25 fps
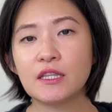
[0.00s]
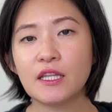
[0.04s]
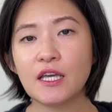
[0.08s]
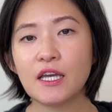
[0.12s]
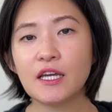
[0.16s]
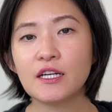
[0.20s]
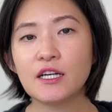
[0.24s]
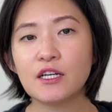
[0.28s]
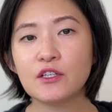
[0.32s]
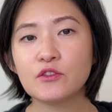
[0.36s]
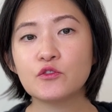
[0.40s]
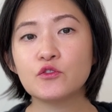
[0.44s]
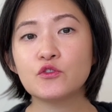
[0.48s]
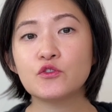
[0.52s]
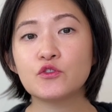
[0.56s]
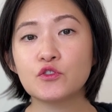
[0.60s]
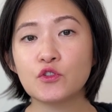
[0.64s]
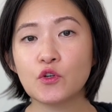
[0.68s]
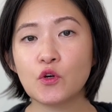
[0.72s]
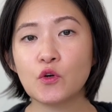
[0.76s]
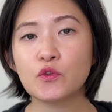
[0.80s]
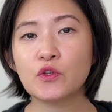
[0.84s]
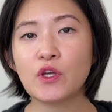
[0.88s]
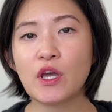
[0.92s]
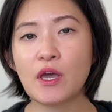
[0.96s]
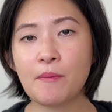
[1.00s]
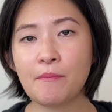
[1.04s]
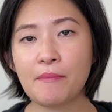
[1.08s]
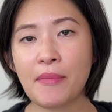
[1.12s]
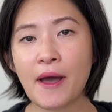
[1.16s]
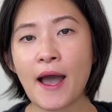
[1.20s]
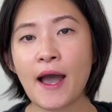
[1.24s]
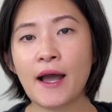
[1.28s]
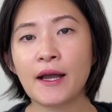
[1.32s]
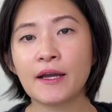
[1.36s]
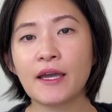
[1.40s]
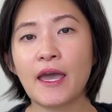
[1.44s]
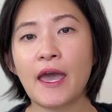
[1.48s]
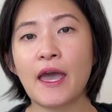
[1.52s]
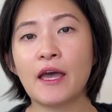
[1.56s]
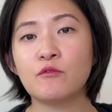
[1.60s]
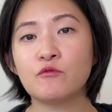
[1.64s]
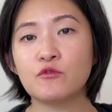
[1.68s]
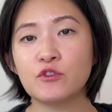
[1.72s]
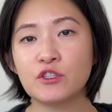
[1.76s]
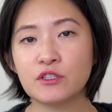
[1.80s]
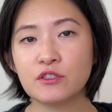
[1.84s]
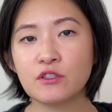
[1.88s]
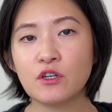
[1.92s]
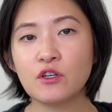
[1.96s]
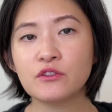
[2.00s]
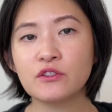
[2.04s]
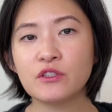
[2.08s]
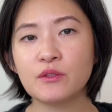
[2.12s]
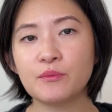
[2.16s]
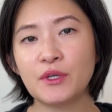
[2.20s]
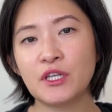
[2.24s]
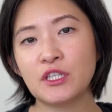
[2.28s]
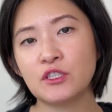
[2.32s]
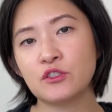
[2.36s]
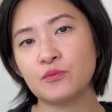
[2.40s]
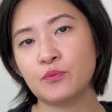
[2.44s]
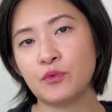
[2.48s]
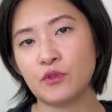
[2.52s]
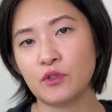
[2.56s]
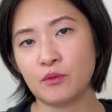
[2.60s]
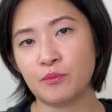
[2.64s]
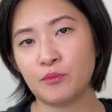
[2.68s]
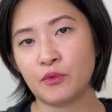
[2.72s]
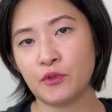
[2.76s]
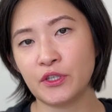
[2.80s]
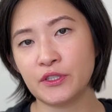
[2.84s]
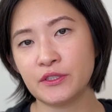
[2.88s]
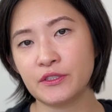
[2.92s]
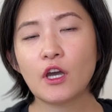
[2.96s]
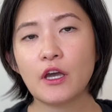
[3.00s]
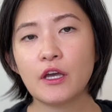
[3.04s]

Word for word: data to show the impact and result of each bullet point.